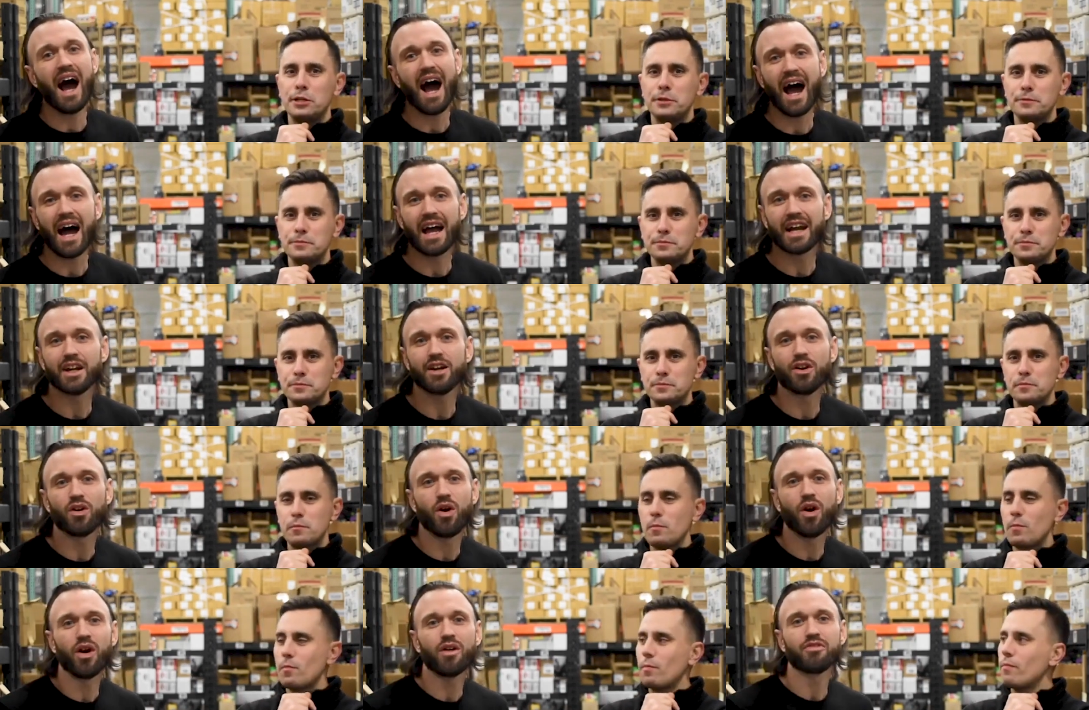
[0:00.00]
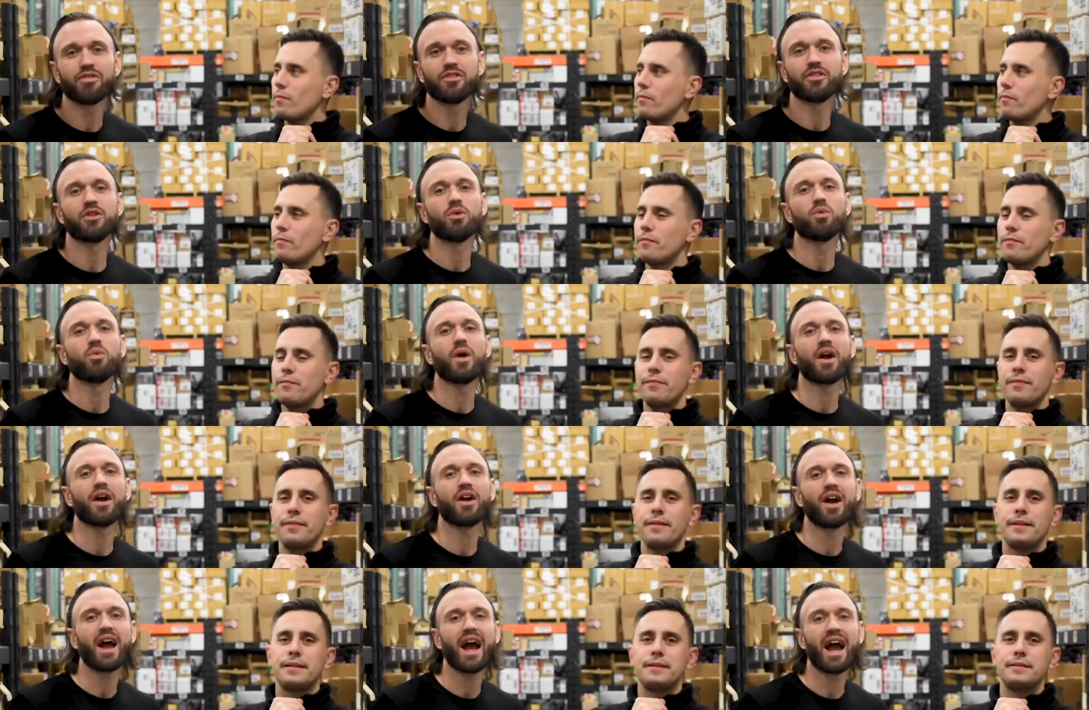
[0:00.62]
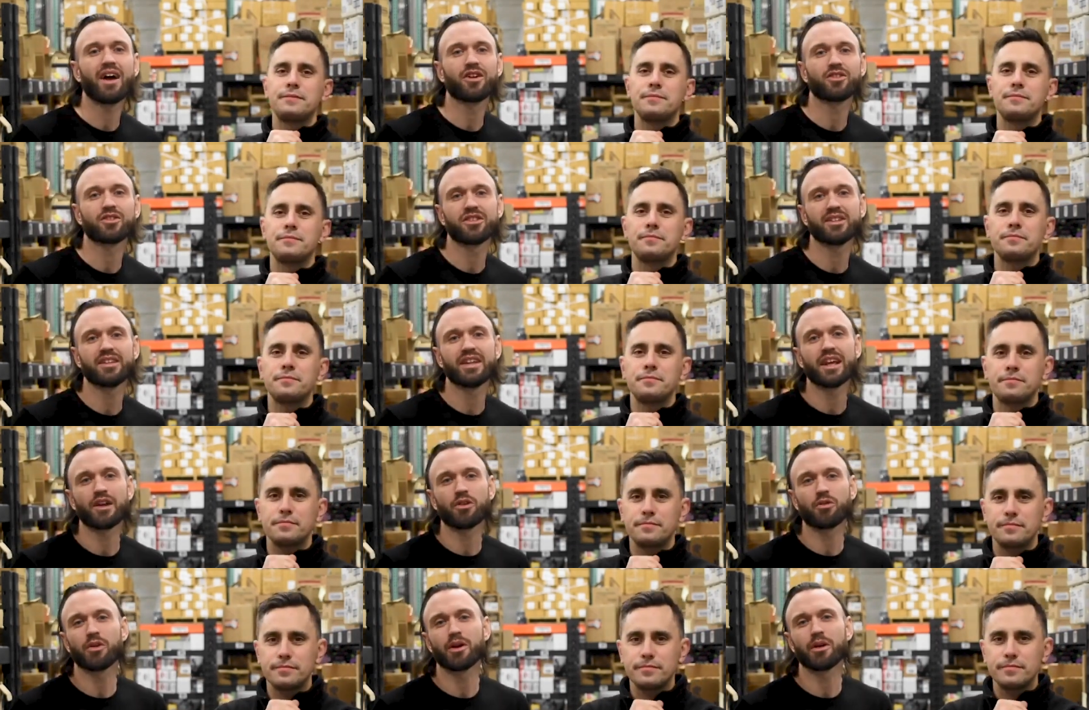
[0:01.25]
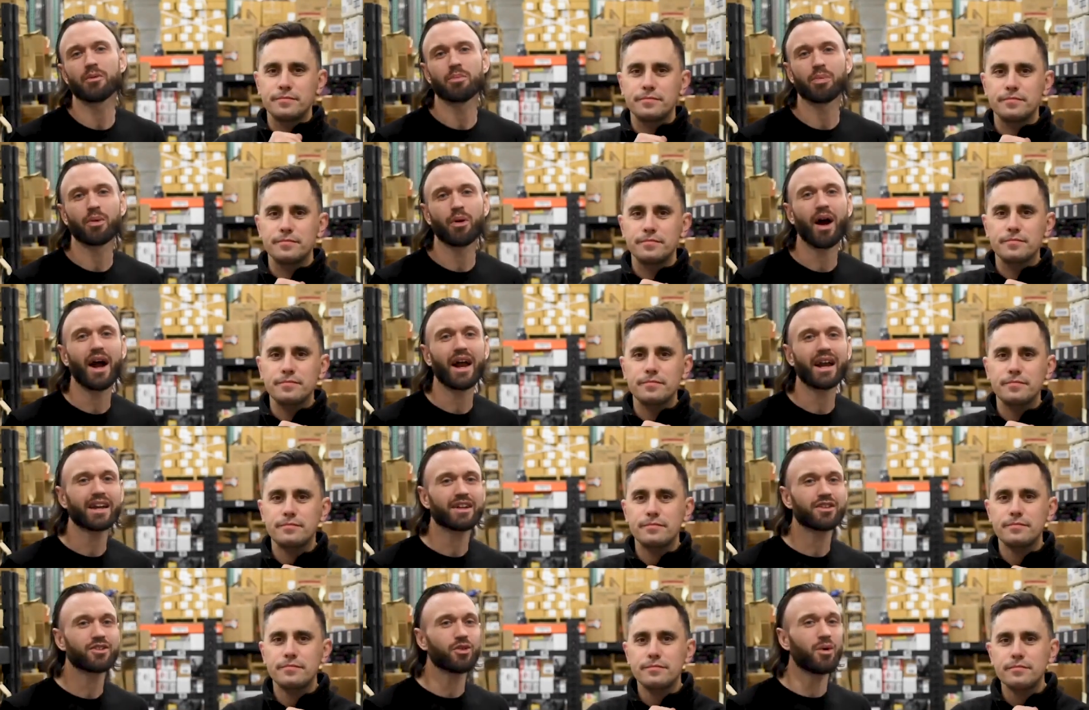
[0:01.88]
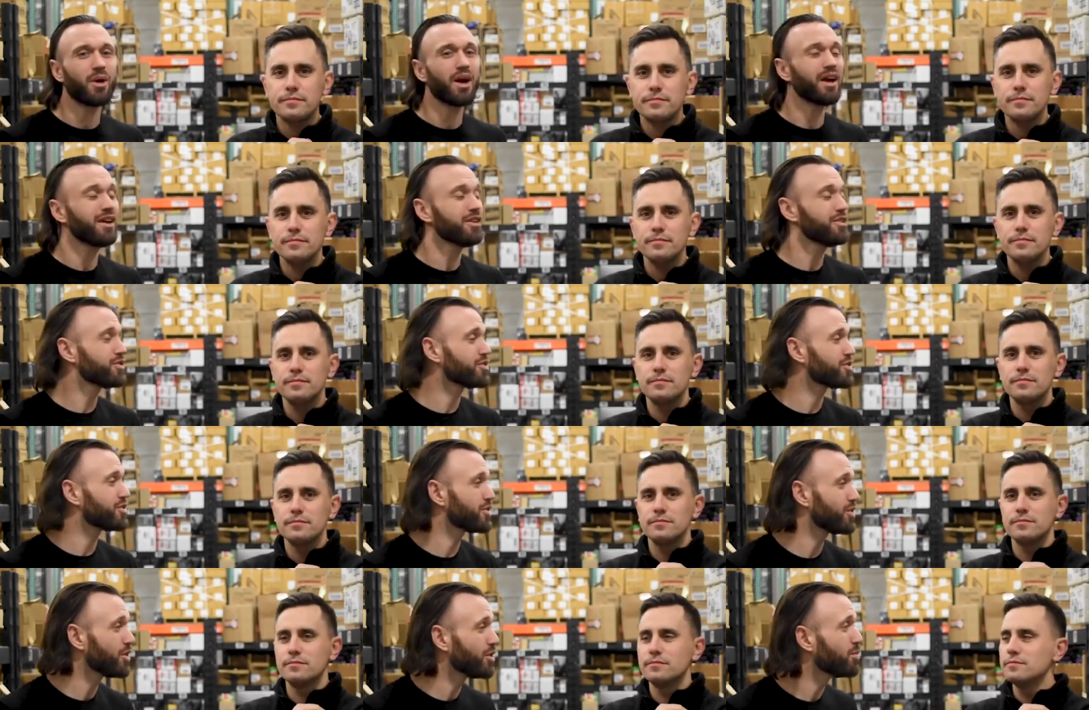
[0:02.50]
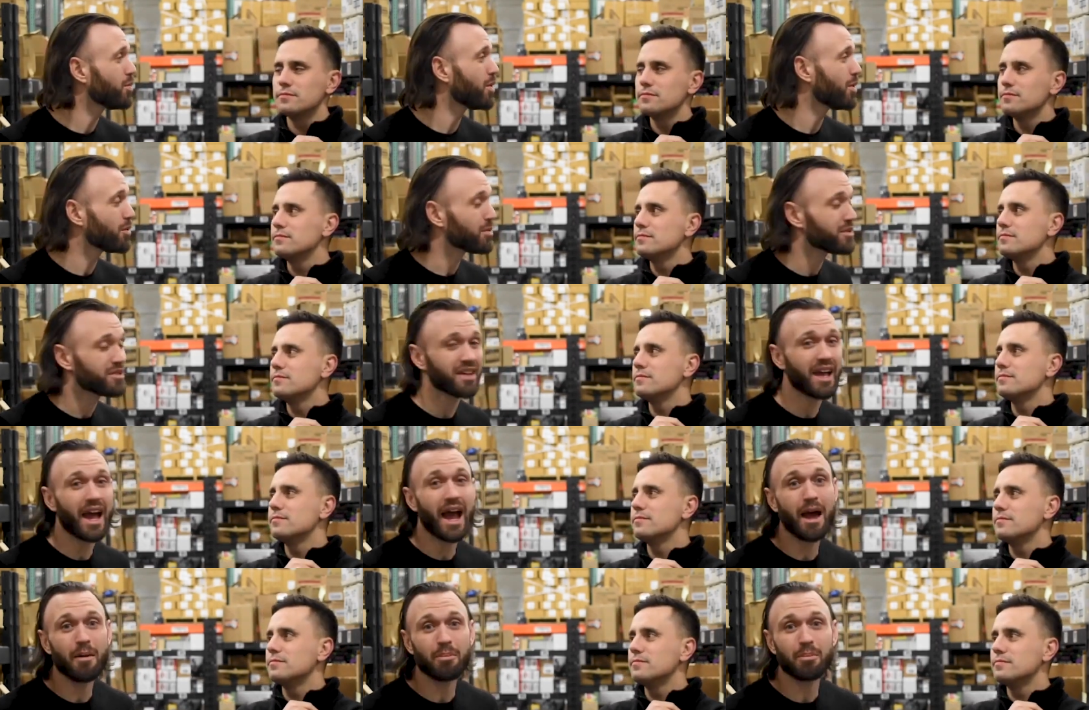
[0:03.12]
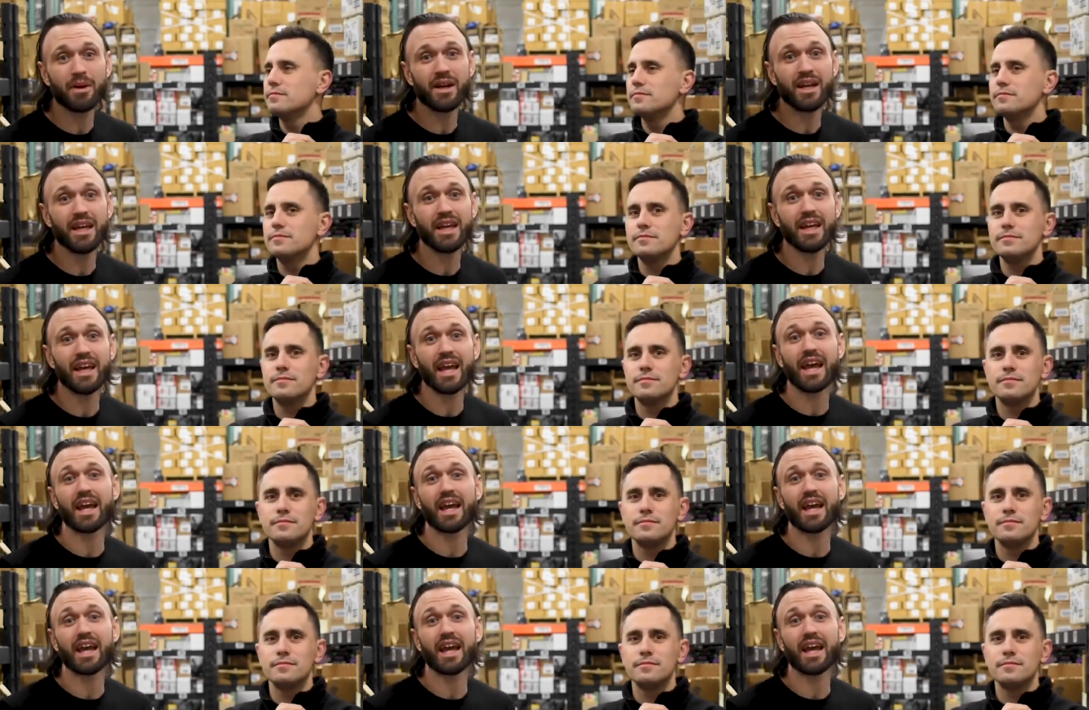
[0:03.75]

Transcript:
Speaker 1: on and off in the warehouse, stickering products. So I understood what was happening